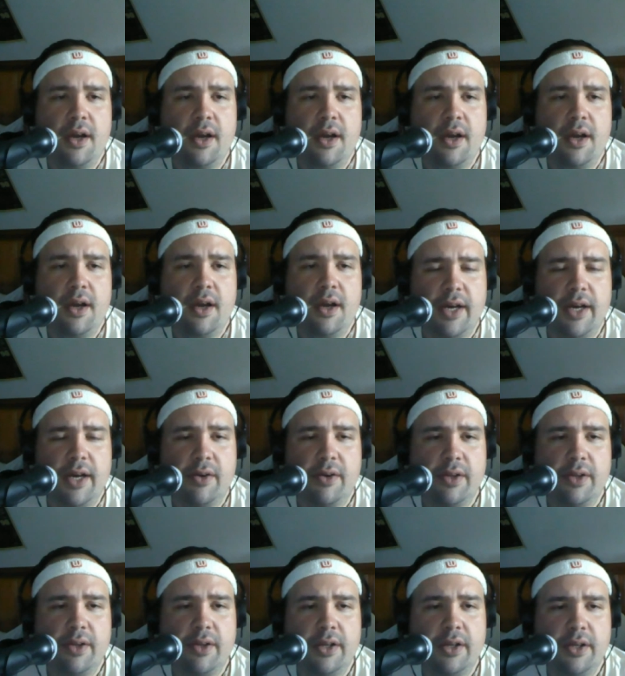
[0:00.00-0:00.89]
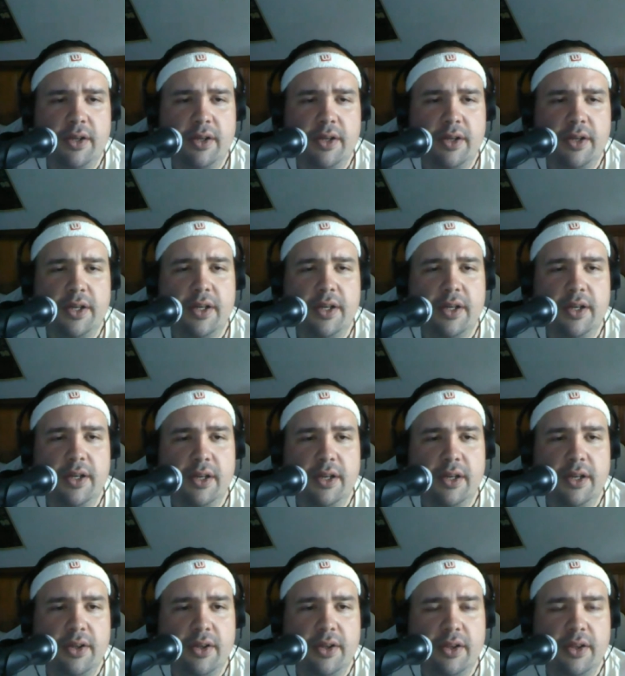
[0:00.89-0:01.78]
Now,
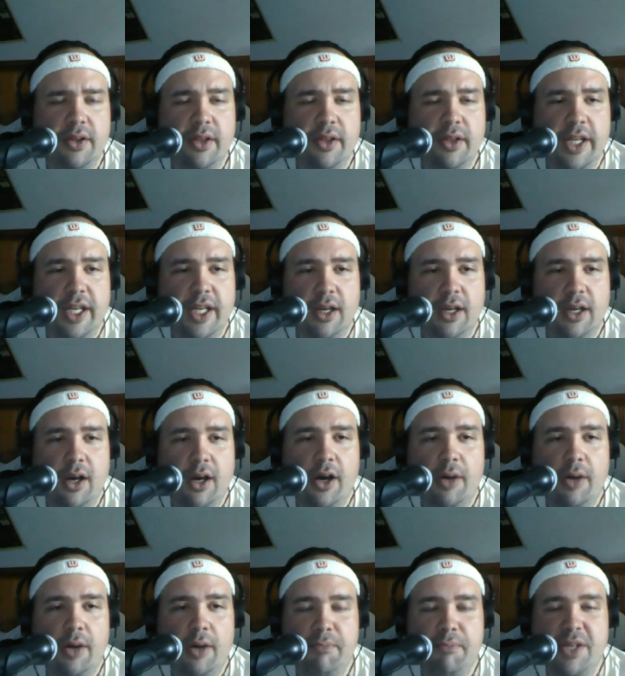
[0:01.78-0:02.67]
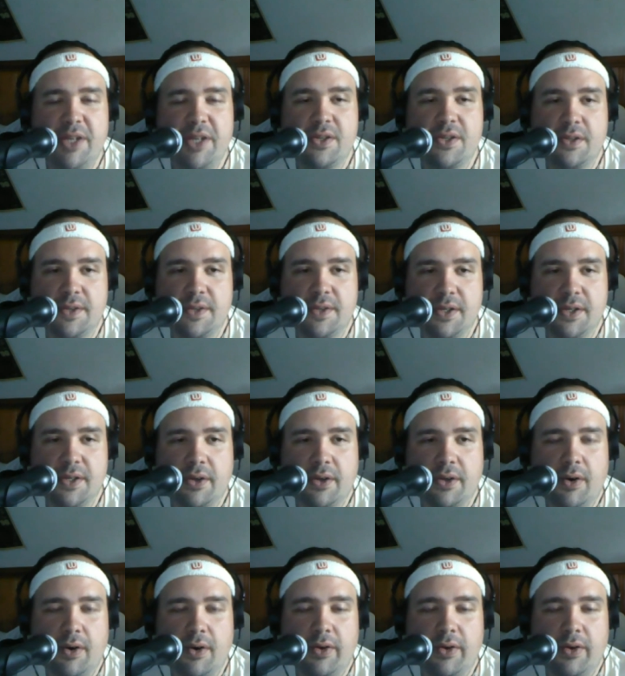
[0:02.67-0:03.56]
the omissions, as they
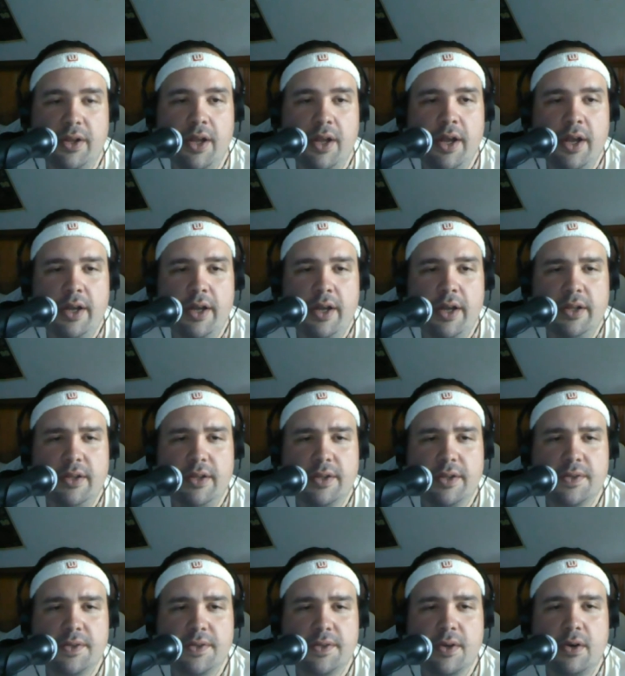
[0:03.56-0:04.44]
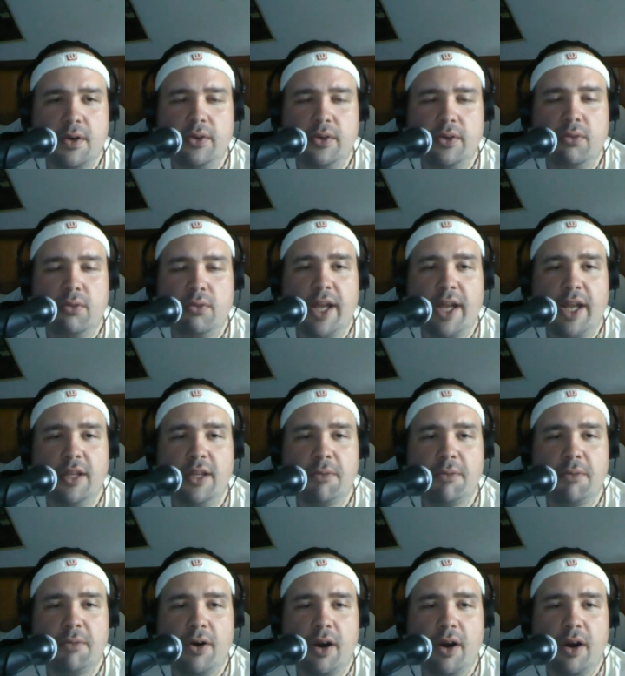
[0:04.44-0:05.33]
call it, the song "The Rain in the
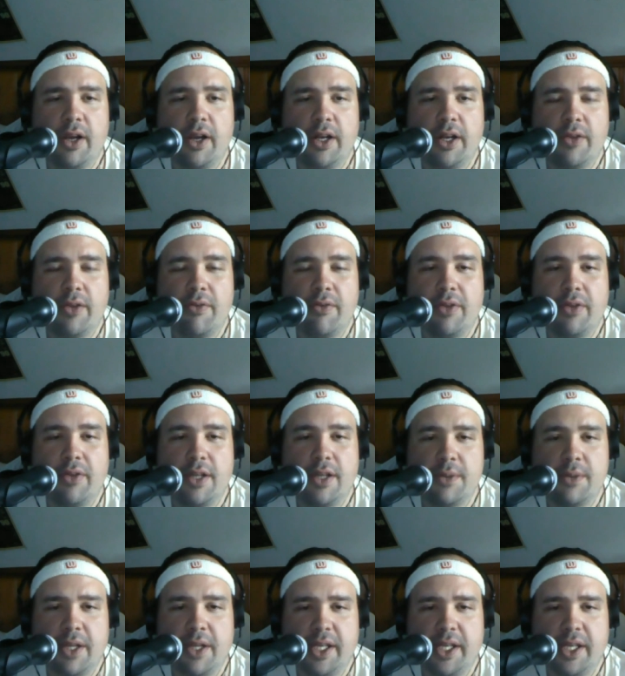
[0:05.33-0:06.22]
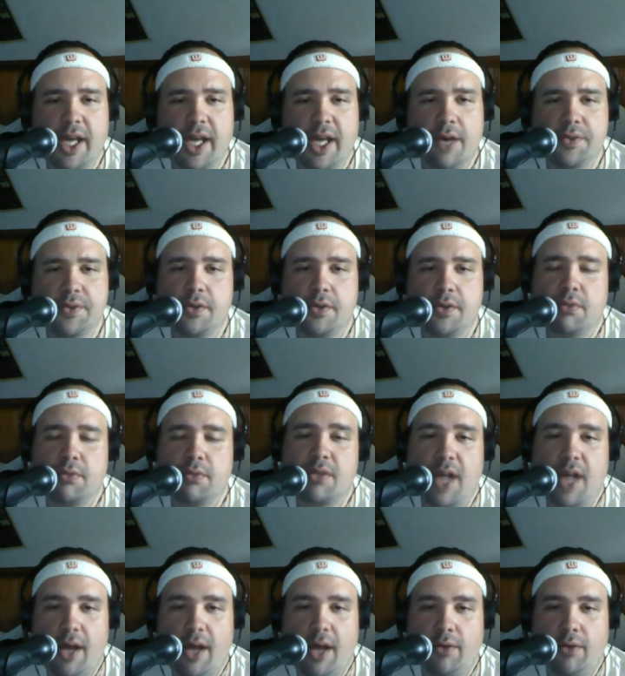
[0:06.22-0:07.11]
Park" and other things by the Cowsills was
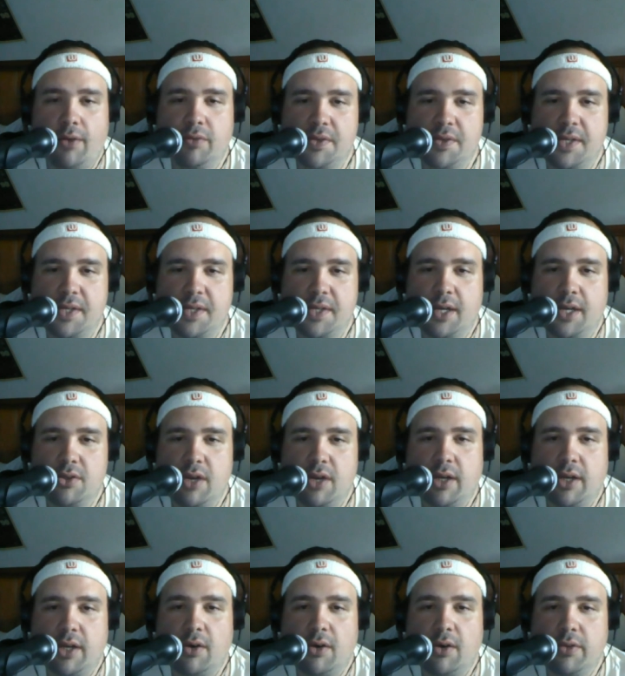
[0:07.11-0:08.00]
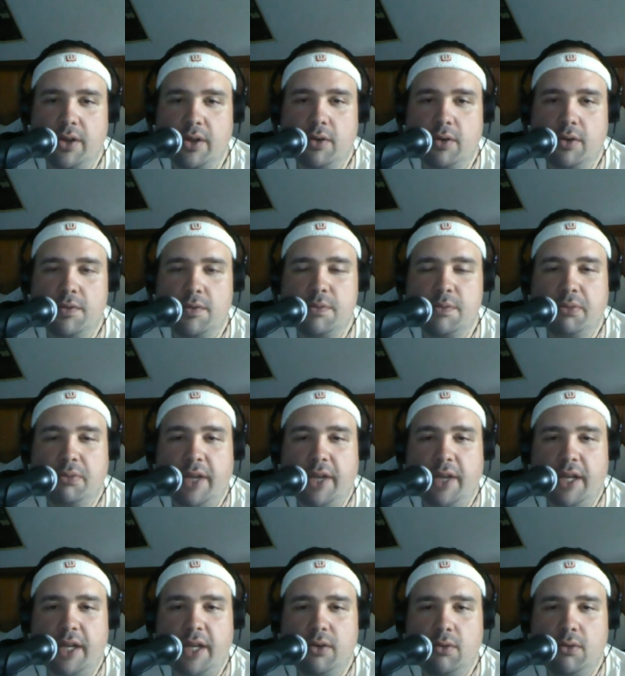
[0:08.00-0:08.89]
not on the soundtrack, although it was
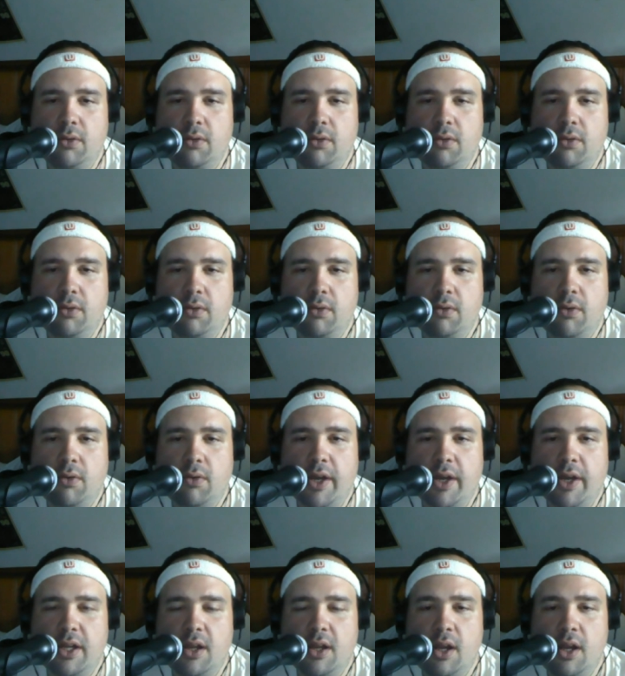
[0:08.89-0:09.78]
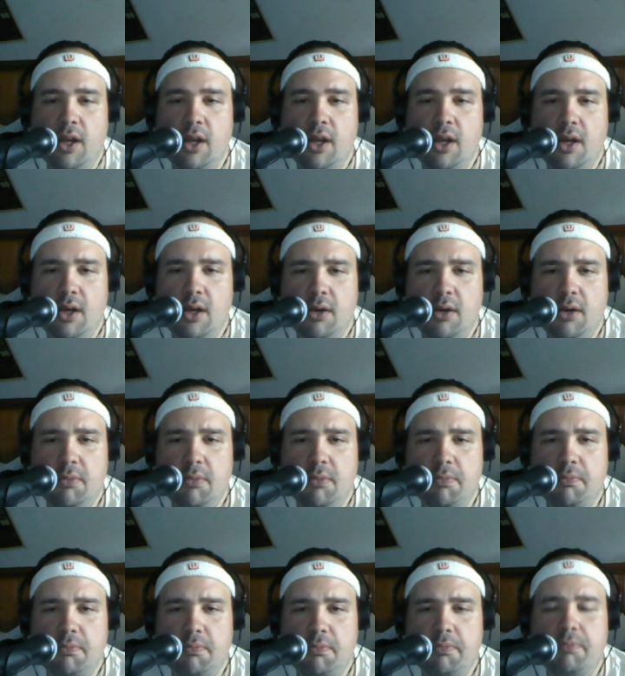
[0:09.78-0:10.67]
played quite
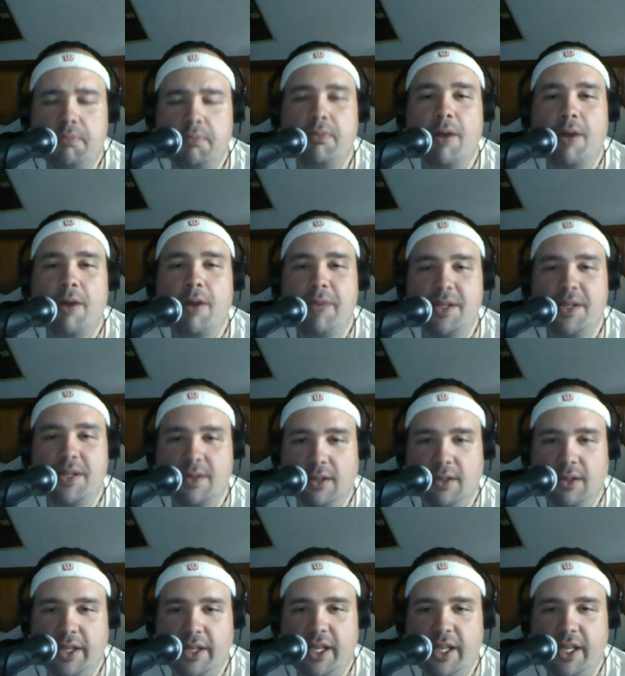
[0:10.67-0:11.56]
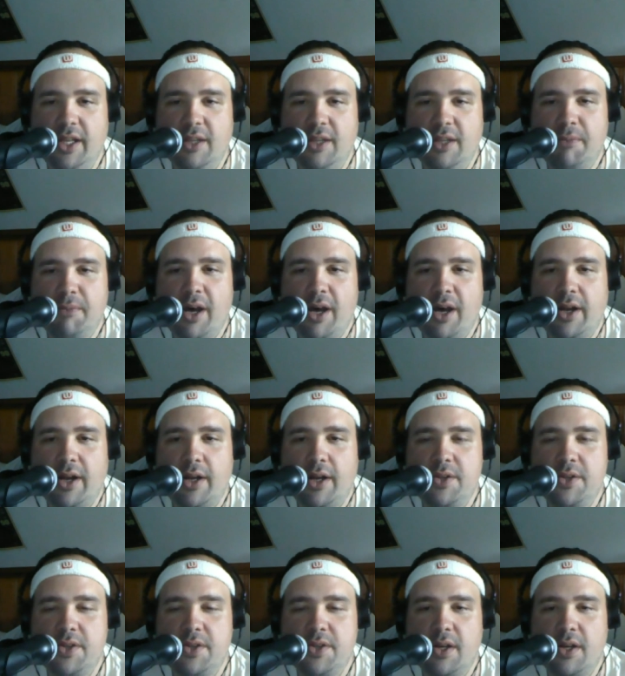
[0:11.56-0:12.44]
prominently in the
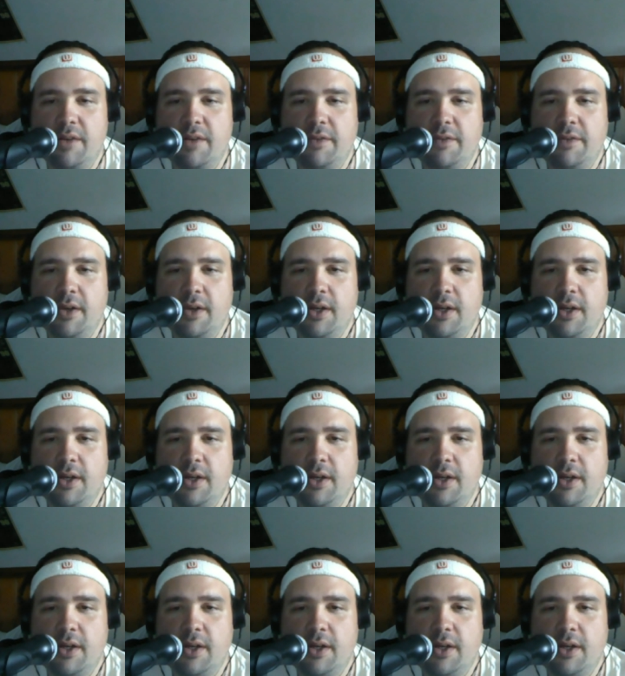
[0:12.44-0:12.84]
montage of